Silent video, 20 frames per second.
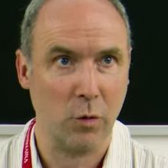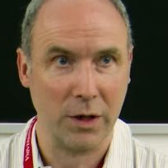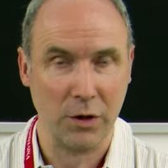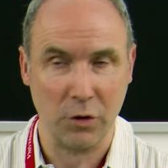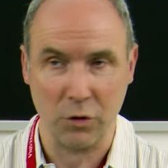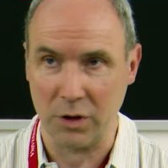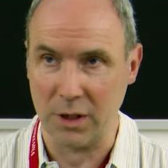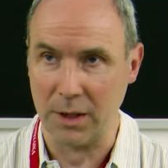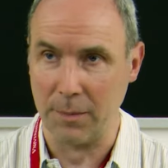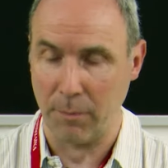When
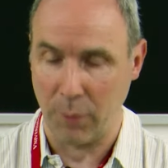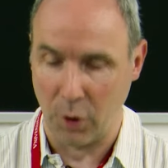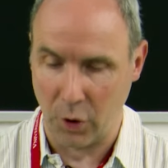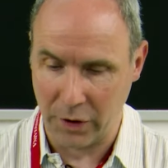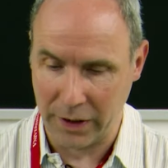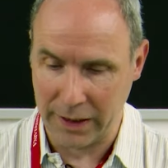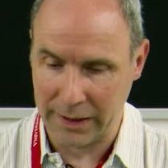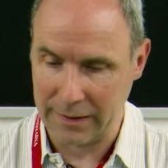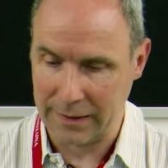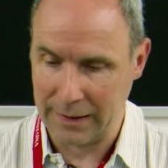you
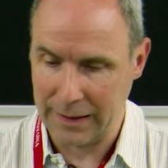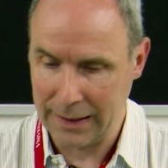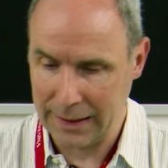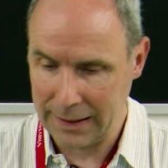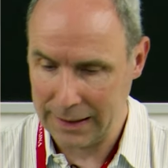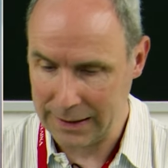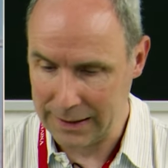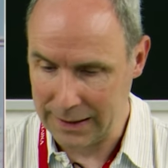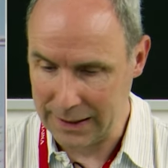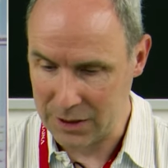deploy it,
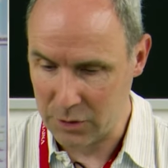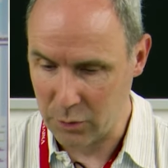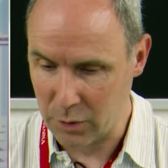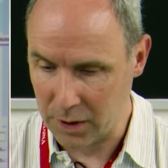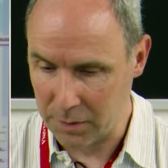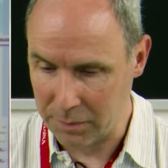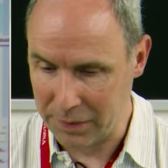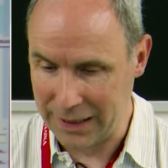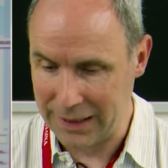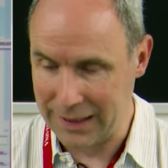this
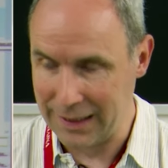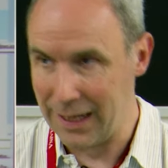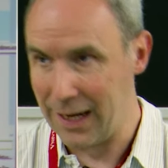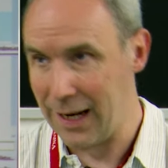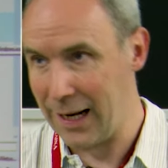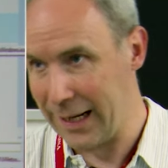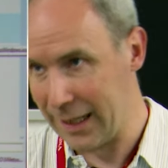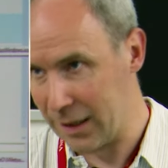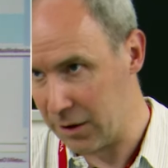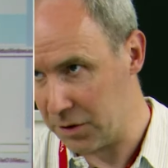will be the
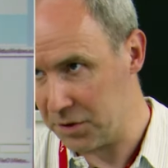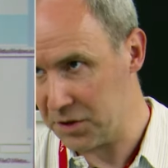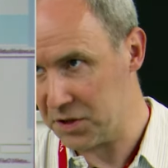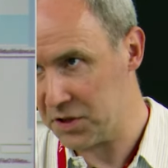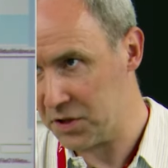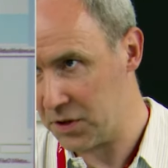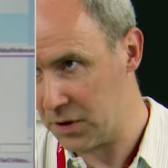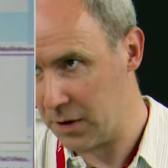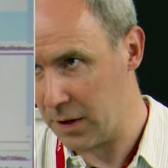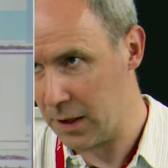
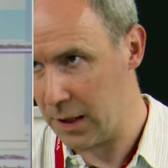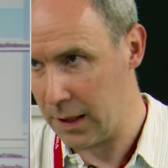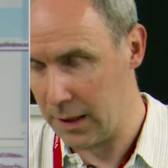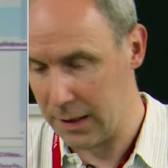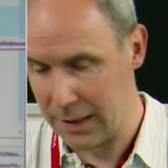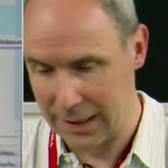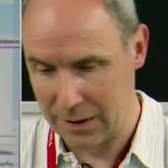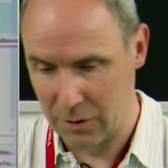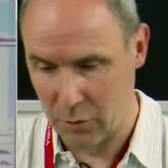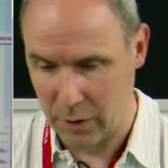icons
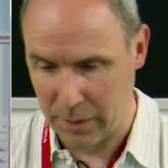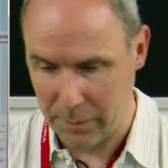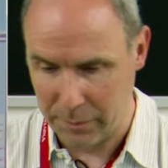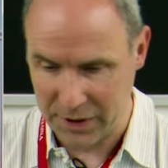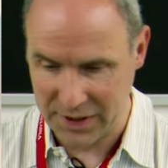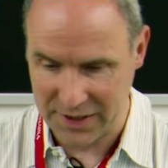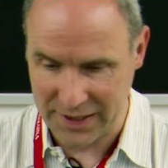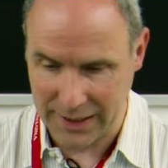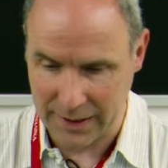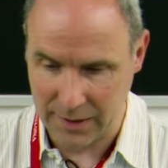that
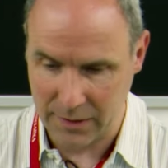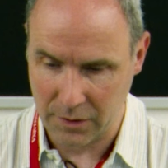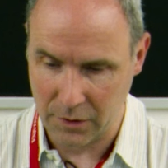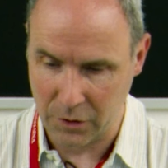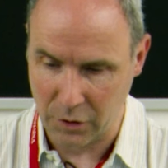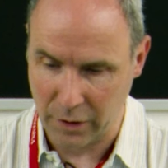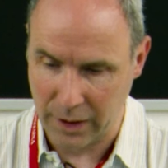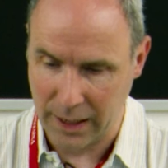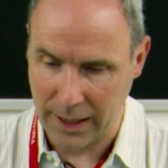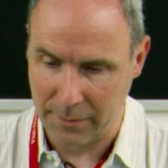represent
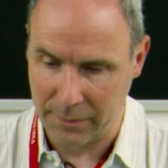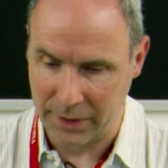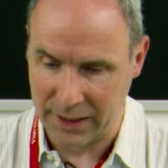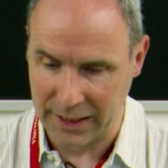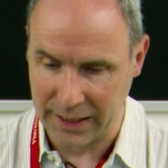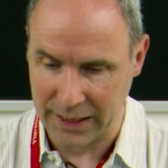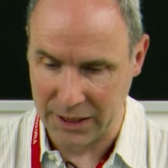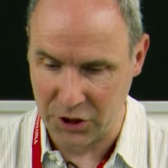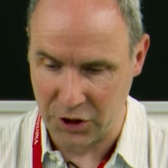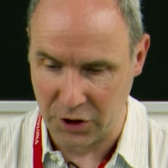your
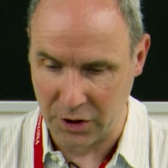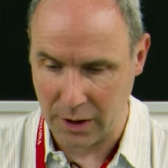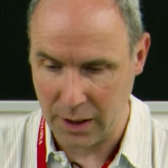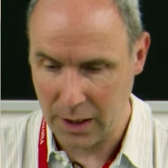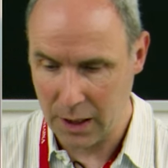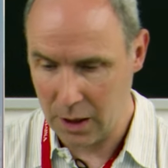application.